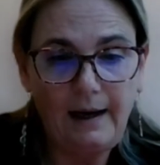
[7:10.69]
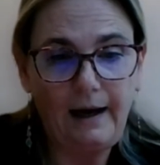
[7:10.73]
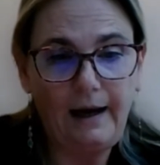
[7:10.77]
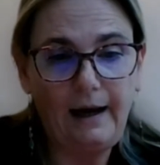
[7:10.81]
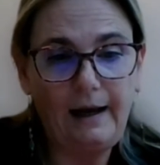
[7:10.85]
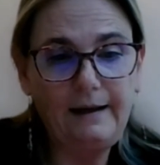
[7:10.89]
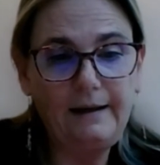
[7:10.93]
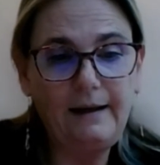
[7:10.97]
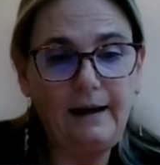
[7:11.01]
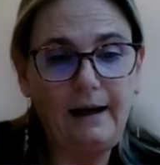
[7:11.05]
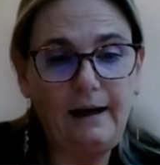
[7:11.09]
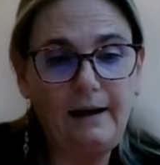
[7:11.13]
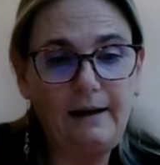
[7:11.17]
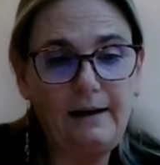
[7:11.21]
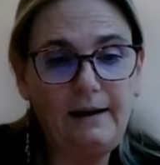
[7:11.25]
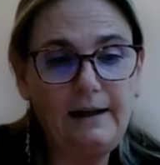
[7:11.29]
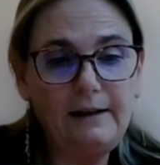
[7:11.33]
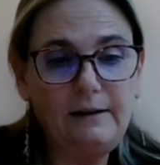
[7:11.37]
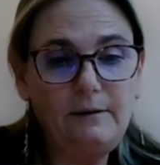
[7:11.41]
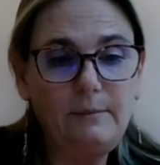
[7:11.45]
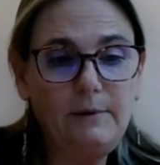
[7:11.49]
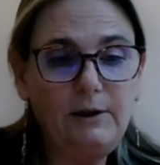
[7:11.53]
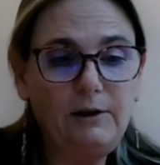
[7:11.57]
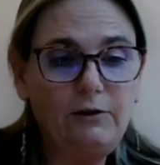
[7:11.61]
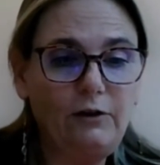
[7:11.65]
And
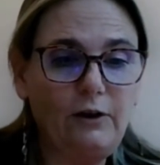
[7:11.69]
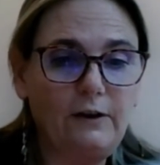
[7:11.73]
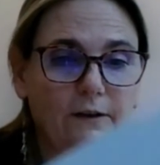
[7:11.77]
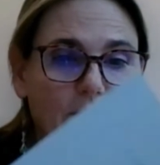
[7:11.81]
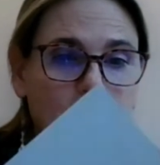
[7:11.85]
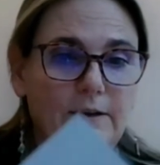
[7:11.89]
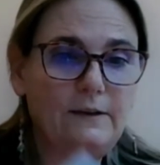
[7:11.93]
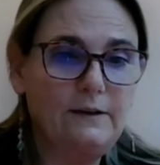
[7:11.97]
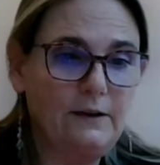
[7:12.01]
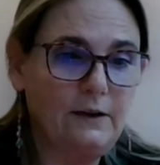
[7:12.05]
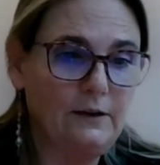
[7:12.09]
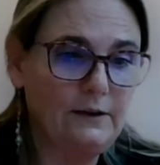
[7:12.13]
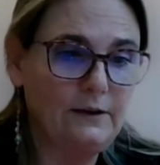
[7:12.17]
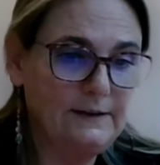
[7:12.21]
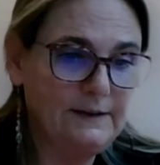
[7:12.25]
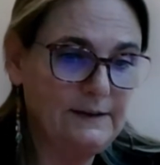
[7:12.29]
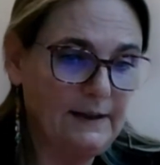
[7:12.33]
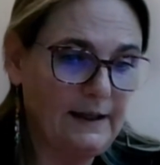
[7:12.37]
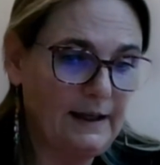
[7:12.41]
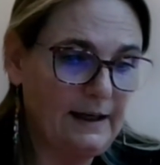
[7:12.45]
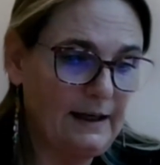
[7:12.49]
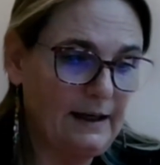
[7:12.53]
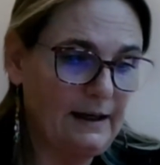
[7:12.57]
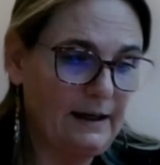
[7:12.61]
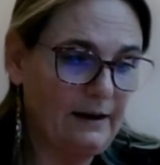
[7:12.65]
let me just
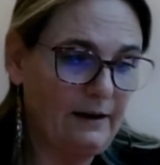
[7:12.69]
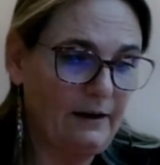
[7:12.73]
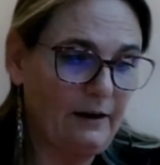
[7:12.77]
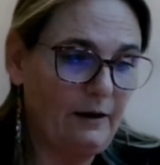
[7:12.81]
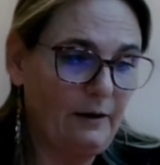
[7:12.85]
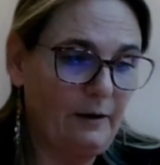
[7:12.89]
say,